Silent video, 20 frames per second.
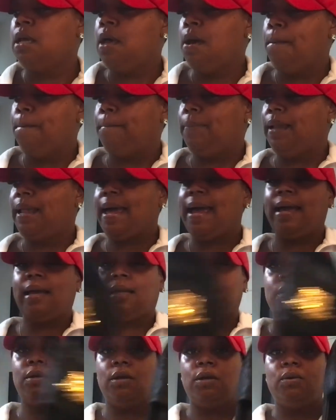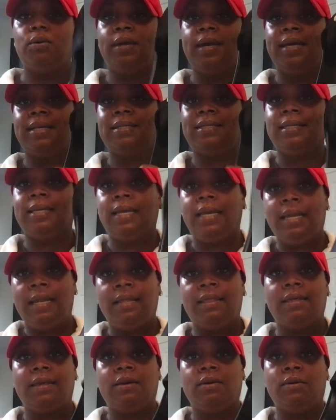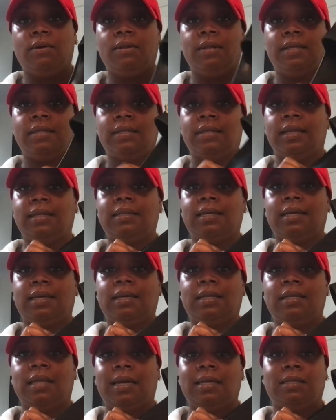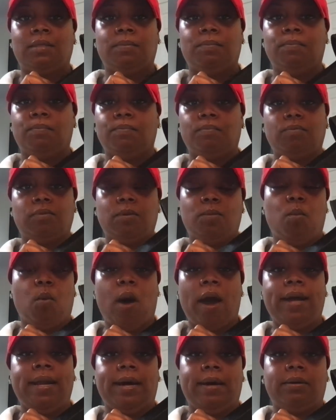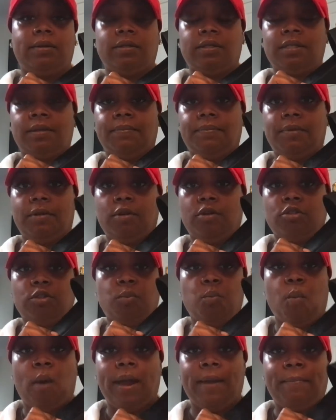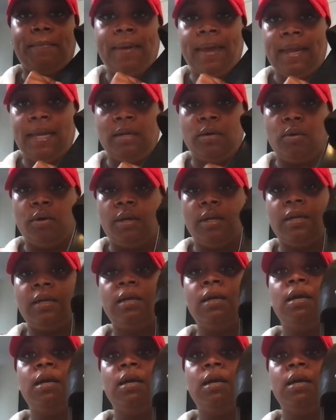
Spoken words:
black, you can't see anything on this unless I get like some white out or something or some white paint on it.